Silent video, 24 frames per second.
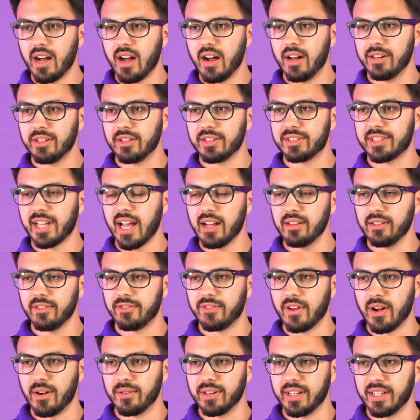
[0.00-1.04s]
Under
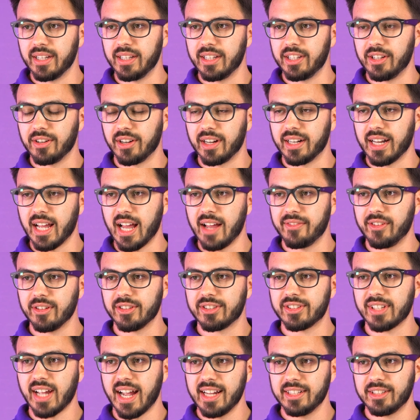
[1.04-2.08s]
telephony, you're gonna have your
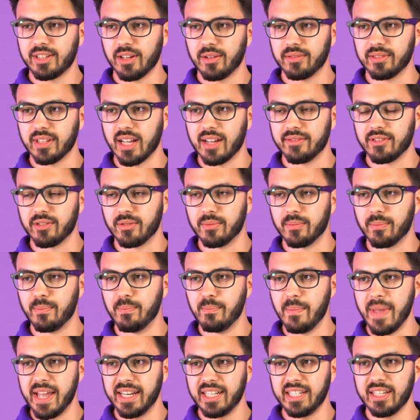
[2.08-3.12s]
side tone level.
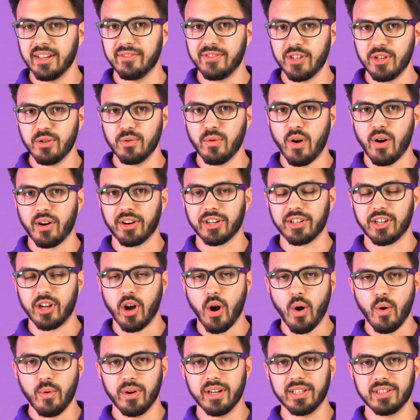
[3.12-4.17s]
Many of you are
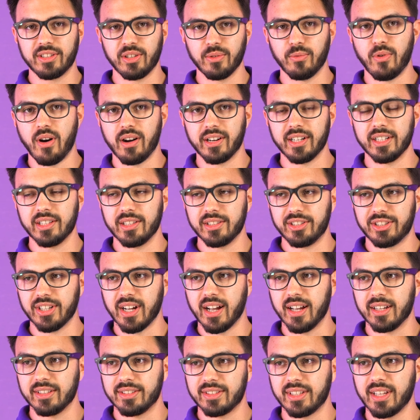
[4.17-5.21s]
going to wanna
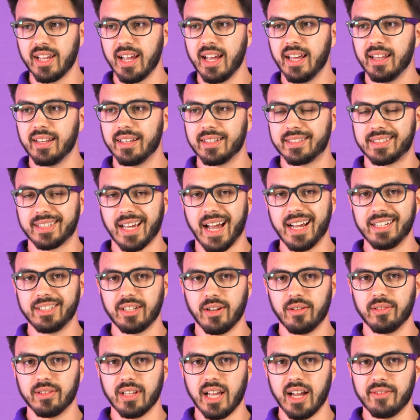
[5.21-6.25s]
adjust the side
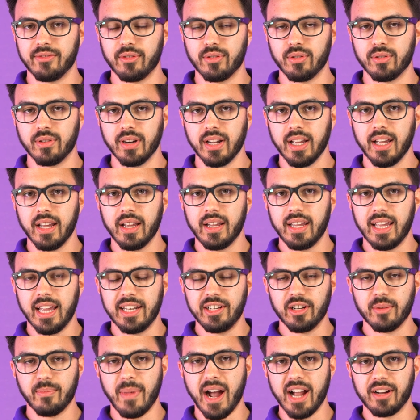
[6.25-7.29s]
tone level
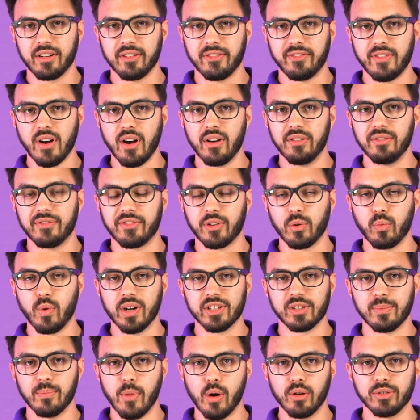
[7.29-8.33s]
in your microphone for
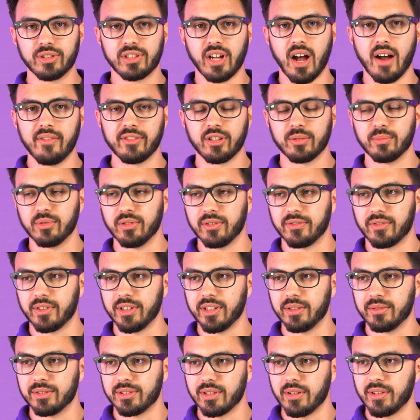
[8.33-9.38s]
what's most comfortable for
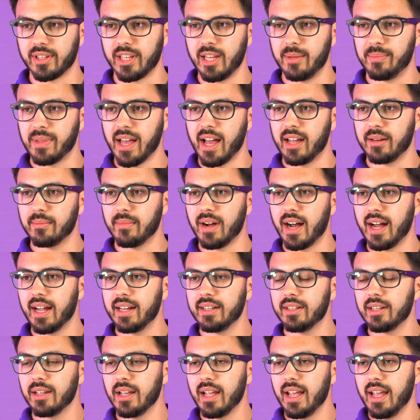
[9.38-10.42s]
you. So keep that in
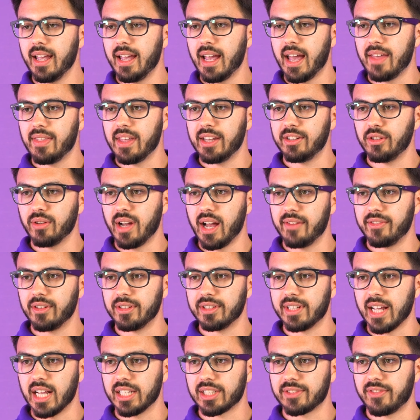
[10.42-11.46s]
mind. And then you'll have your
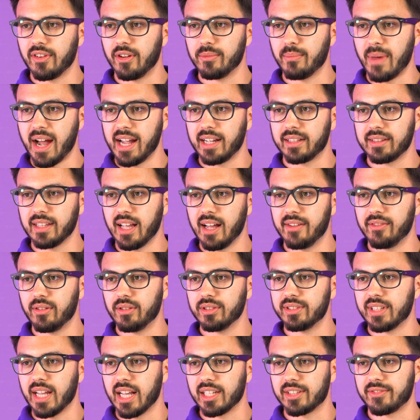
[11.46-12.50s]
desk phone mic
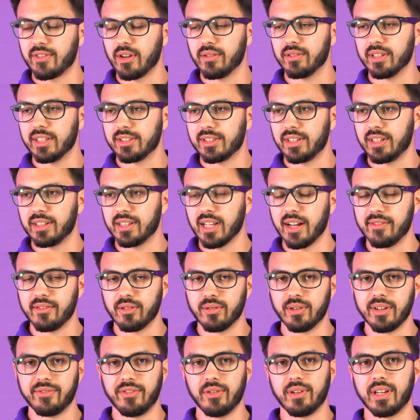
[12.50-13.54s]
level, desk phone listening
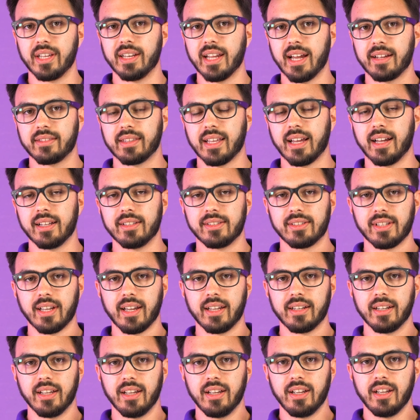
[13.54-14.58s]
level if you connect the
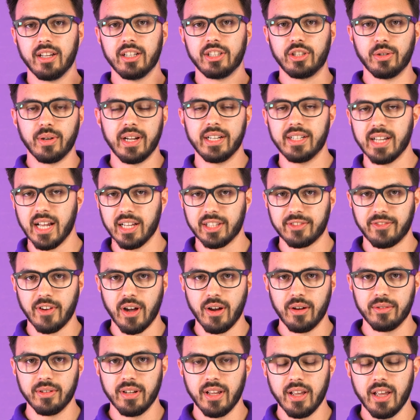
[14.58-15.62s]
headset to a desk
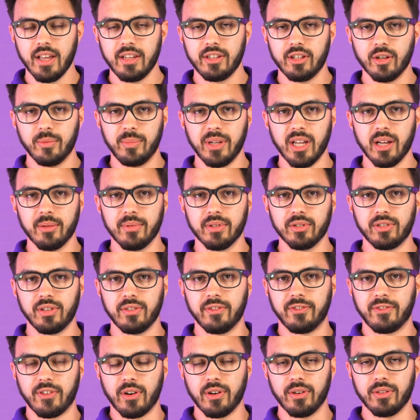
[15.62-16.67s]
phone, you'll be able
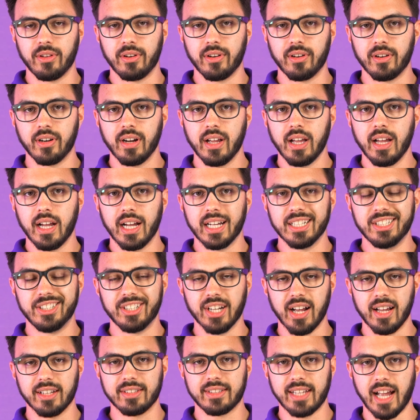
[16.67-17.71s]
to further
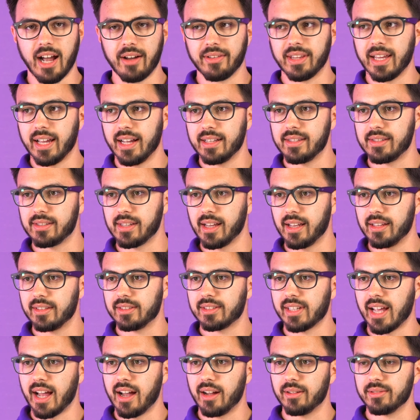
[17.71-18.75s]
adjust how the headset
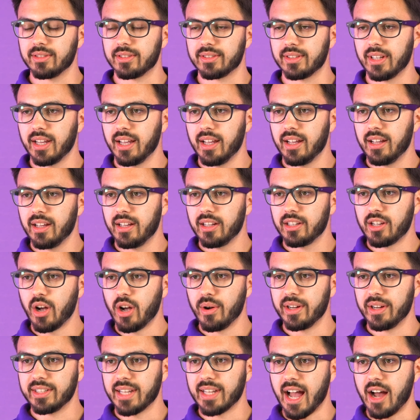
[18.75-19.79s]
sounds.
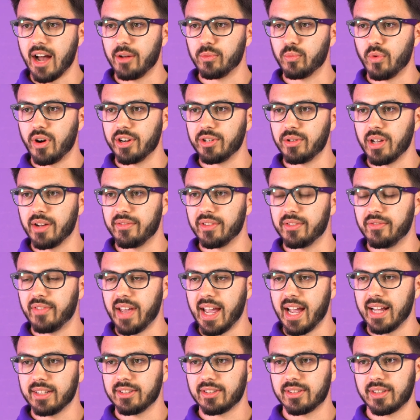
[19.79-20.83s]
Going down one, you have
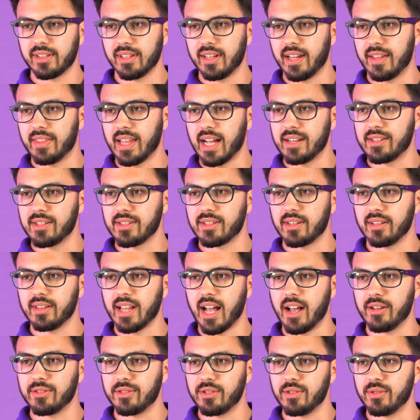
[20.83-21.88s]
advanced, and that just
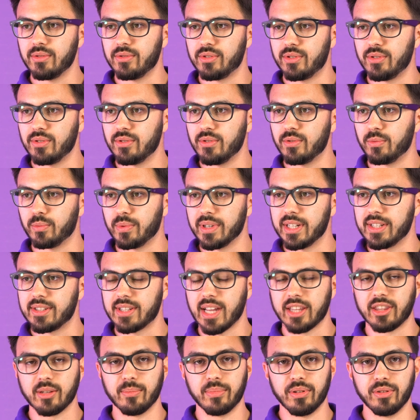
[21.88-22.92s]
allows you to
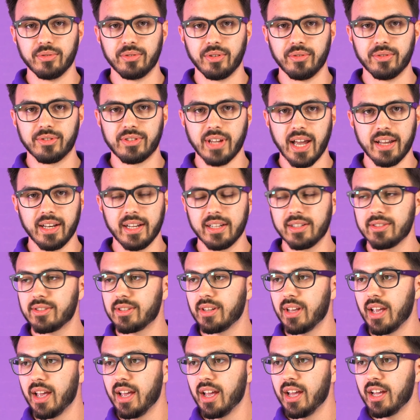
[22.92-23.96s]
reset the Bluetooth settings.
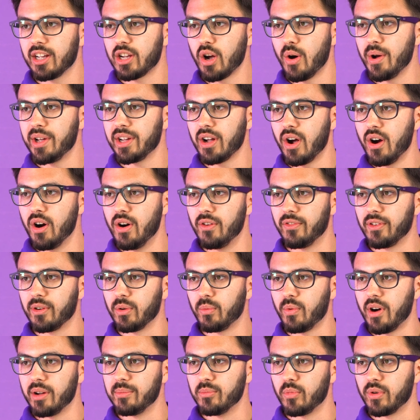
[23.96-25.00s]
Going over
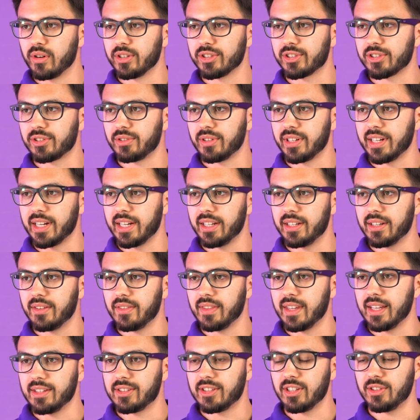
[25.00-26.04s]
one more screen,
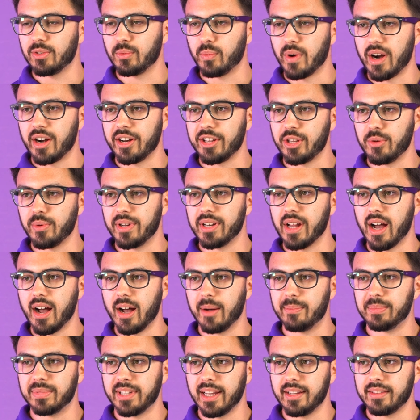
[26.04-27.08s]
this is where you would
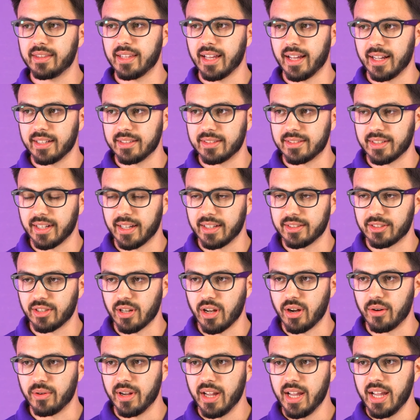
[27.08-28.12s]
update the headset.
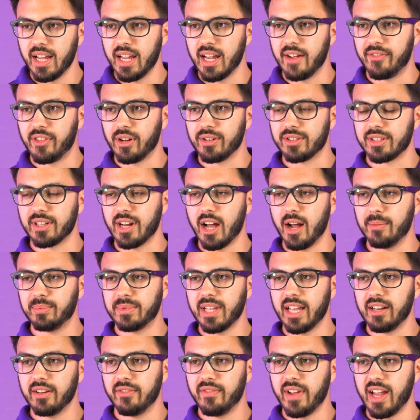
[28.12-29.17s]
So if there's an
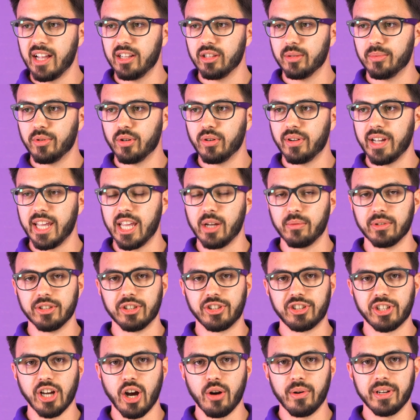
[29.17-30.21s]
update available, it would
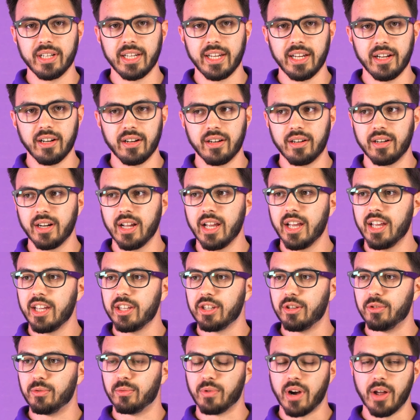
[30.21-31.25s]
show in here.
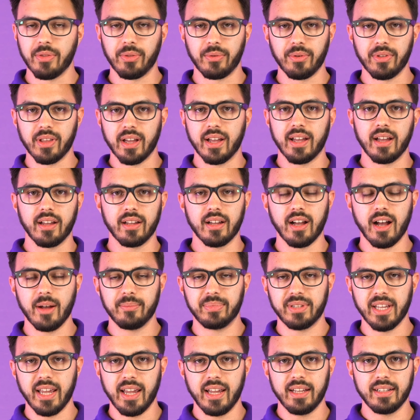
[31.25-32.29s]
You'd run through the
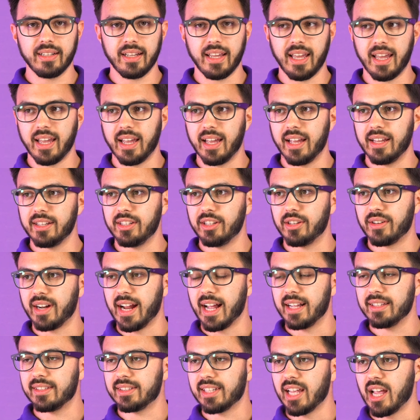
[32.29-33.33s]
update and your
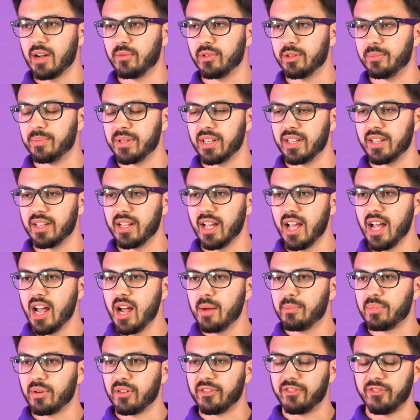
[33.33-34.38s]
headset would be
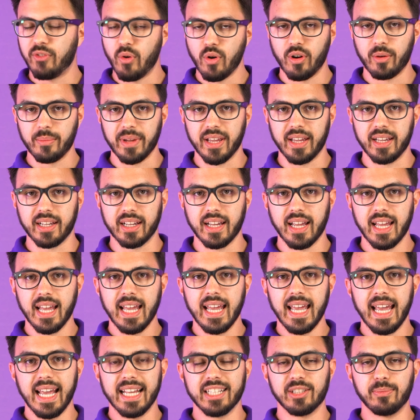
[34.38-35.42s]
performing
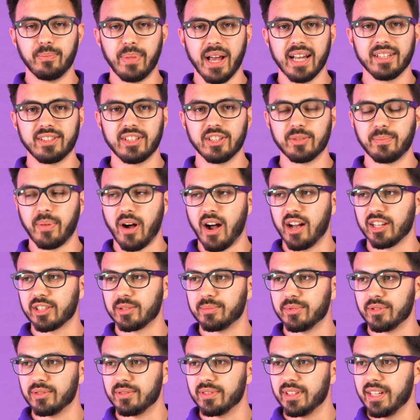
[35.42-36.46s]
as best as
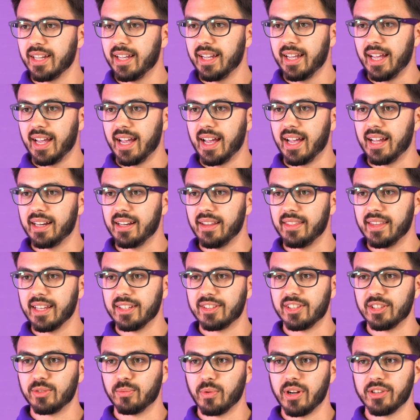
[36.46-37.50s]
possible. And
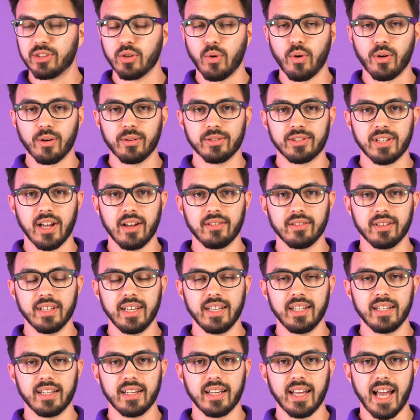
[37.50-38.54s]
this is what the Orosound
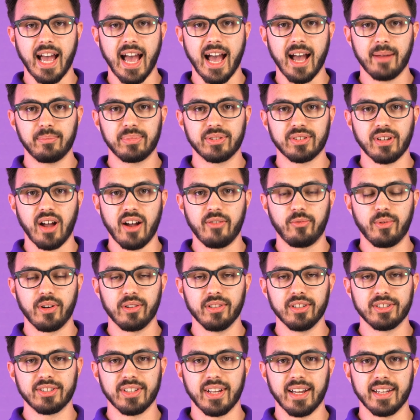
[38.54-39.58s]
Link app software
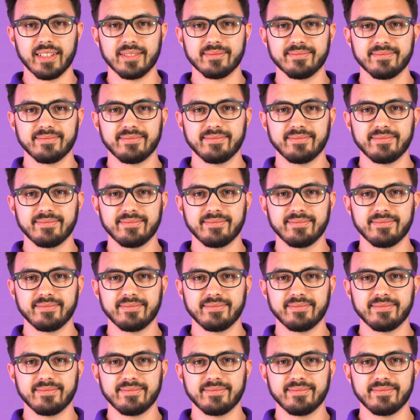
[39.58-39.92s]
looks like.